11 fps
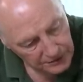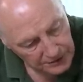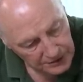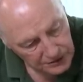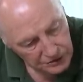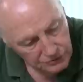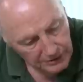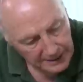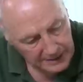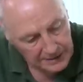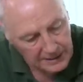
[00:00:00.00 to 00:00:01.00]
this
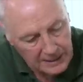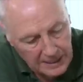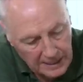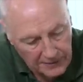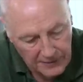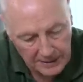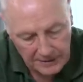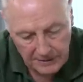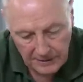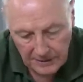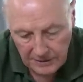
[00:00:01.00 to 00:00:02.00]
track and
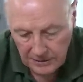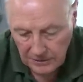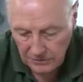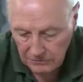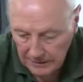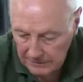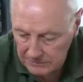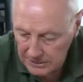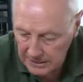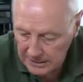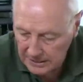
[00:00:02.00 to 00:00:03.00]
then go around
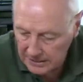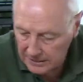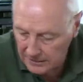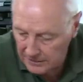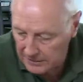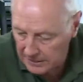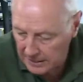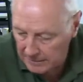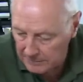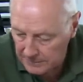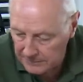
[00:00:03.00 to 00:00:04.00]
here
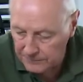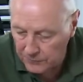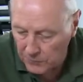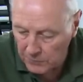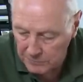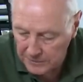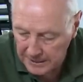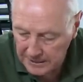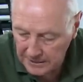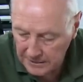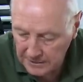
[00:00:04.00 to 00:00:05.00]
and form the